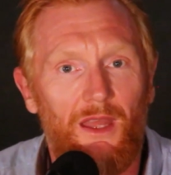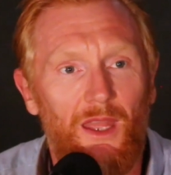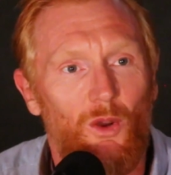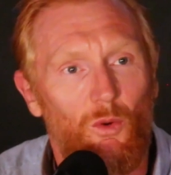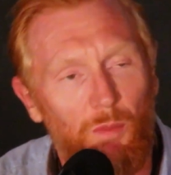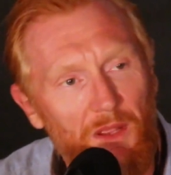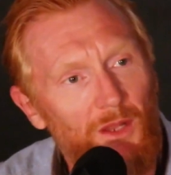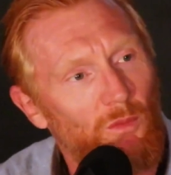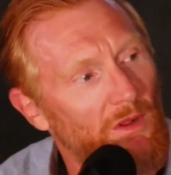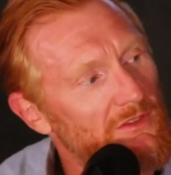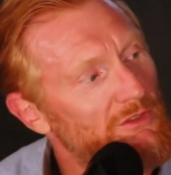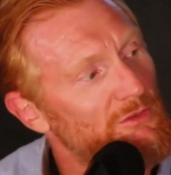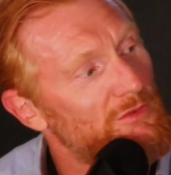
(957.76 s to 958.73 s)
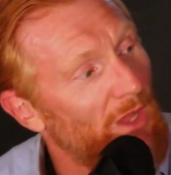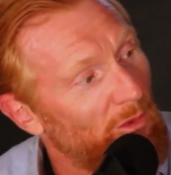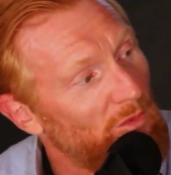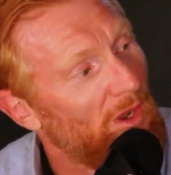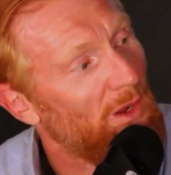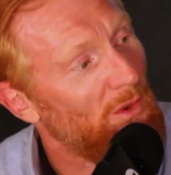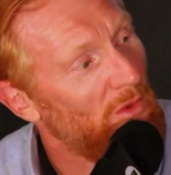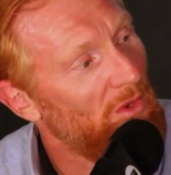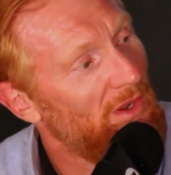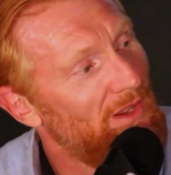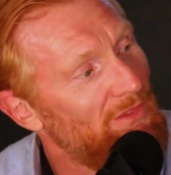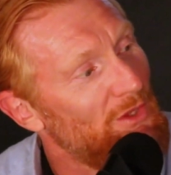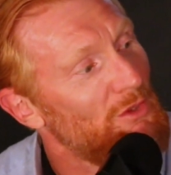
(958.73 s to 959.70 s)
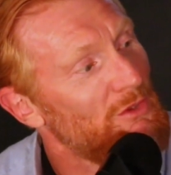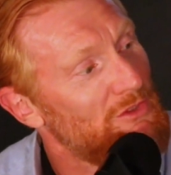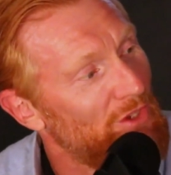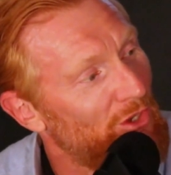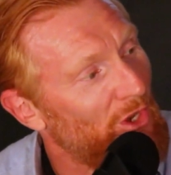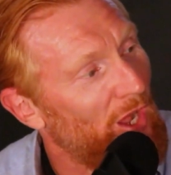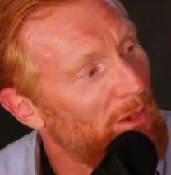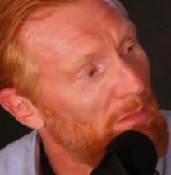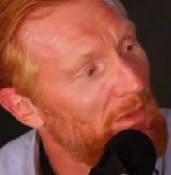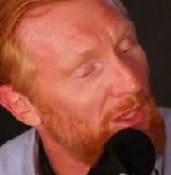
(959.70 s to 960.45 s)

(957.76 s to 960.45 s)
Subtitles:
it'll be the ones you don't know that you turn up,